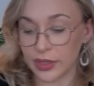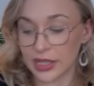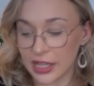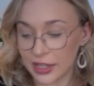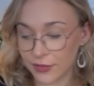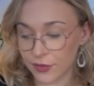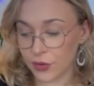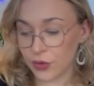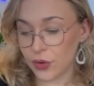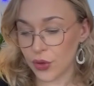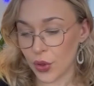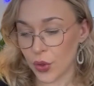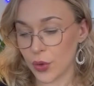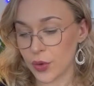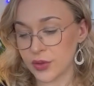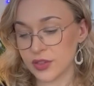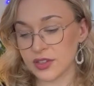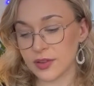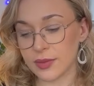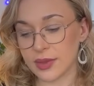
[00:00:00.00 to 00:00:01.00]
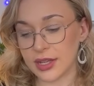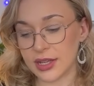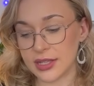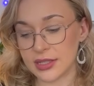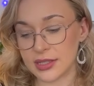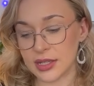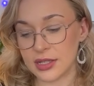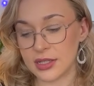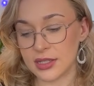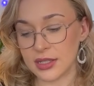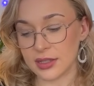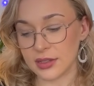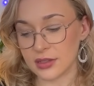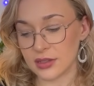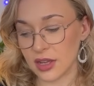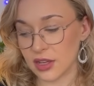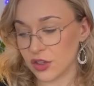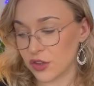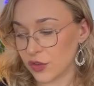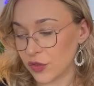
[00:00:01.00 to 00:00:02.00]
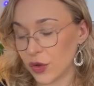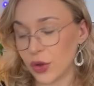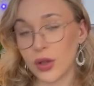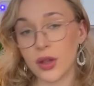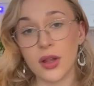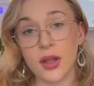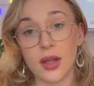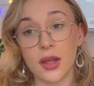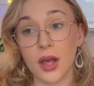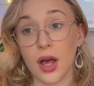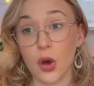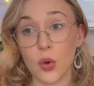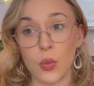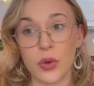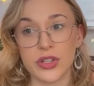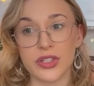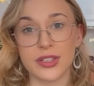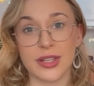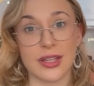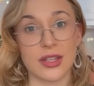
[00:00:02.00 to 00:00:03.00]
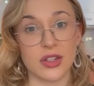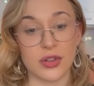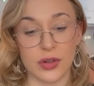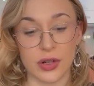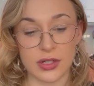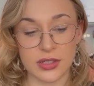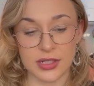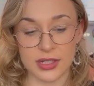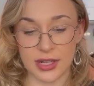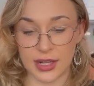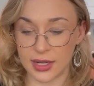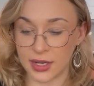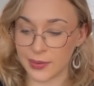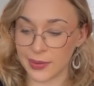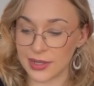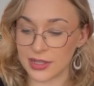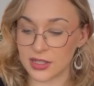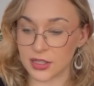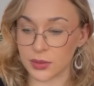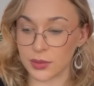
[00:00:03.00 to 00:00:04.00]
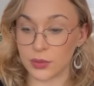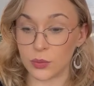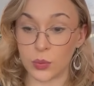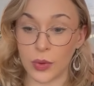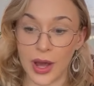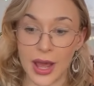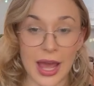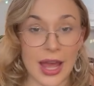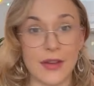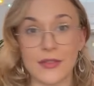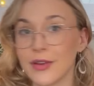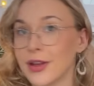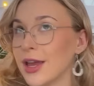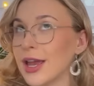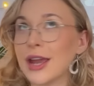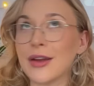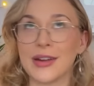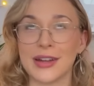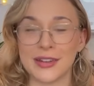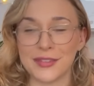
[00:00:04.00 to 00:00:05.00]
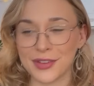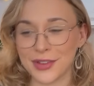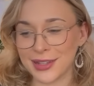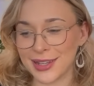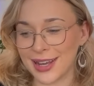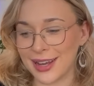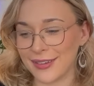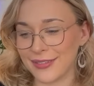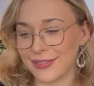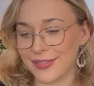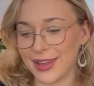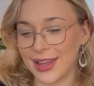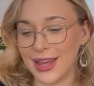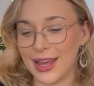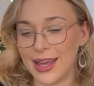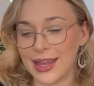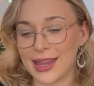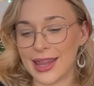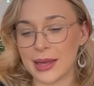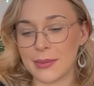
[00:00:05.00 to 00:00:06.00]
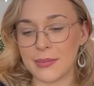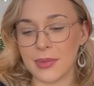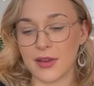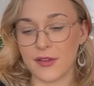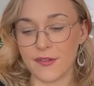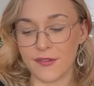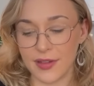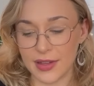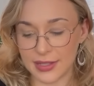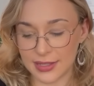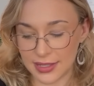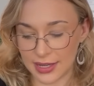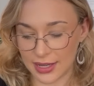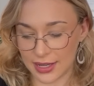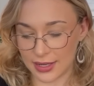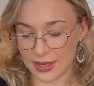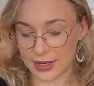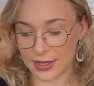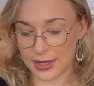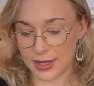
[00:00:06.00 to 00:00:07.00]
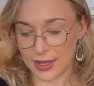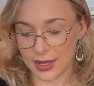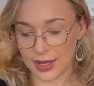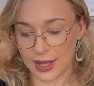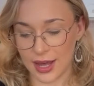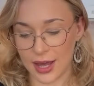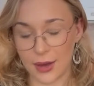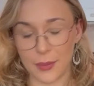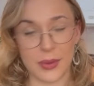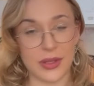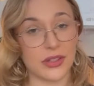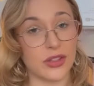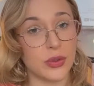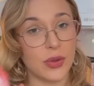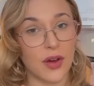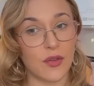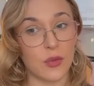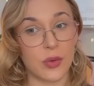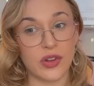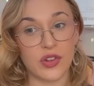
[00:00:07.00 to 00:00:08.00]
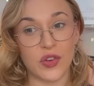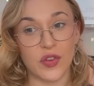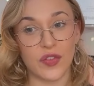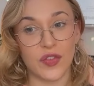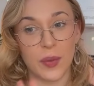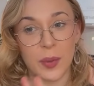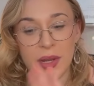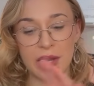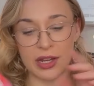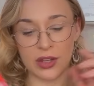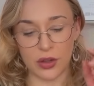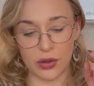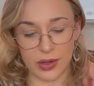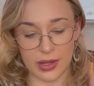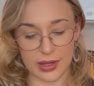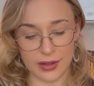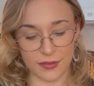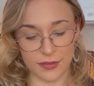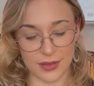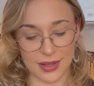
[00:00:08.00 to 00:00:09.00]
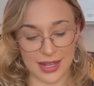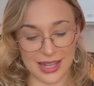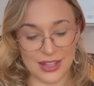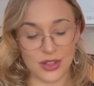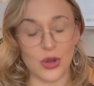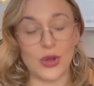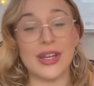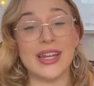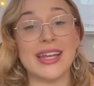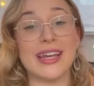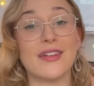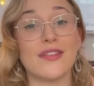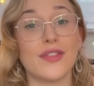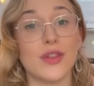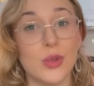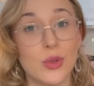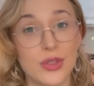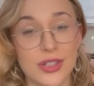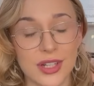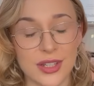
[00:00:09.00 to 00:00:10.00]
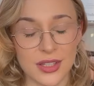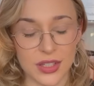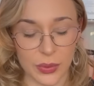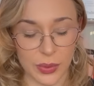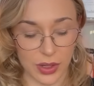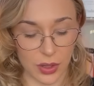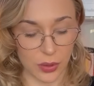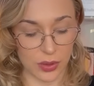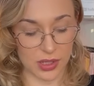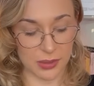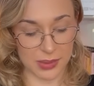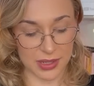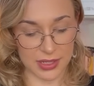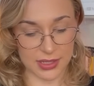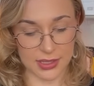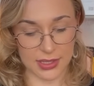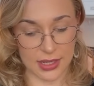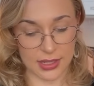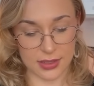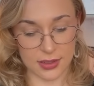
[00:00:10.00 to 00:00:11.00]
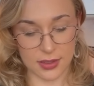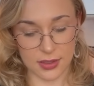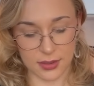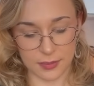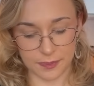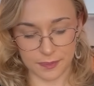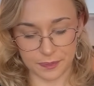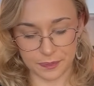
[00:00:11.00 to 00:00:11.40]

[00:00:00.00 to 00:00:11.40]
even though something is unsuccessful, a wish gets granted anyway. So in whatever area of your life that may fit in, we do have wish fulfillment in your near future, so it only makes sense.